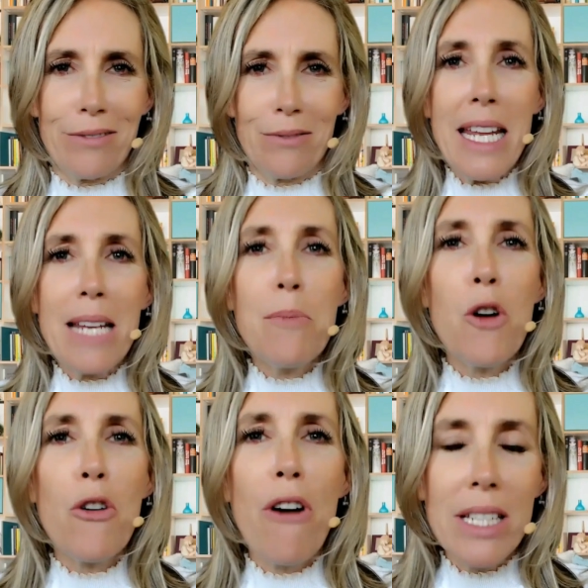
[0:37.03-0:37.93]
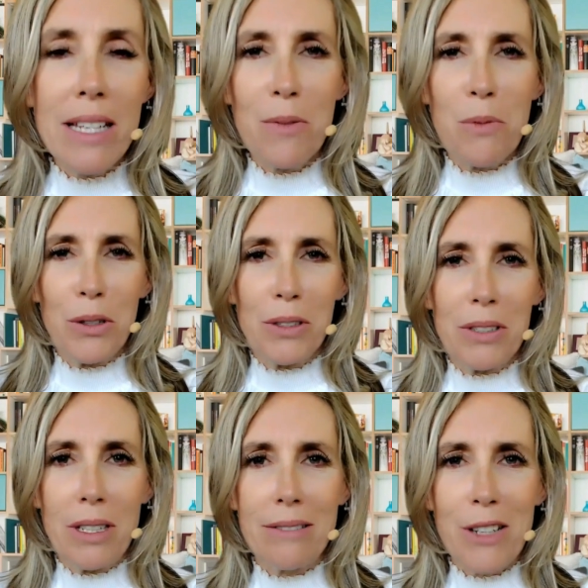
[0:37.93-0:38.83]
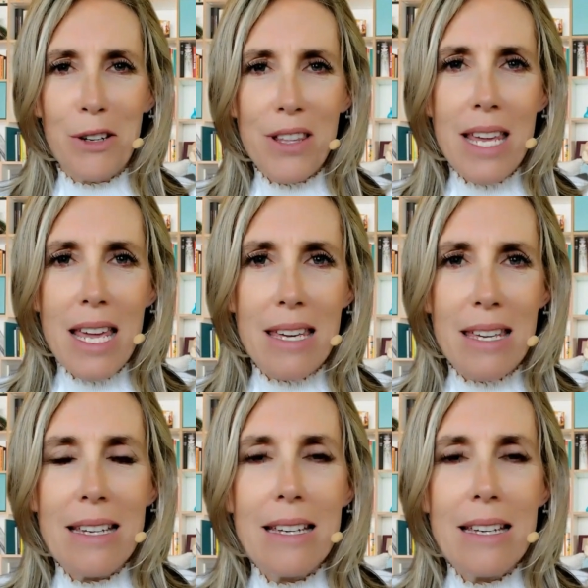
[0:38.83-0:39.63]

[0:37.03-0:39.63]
We need more of it in the world, don't you think?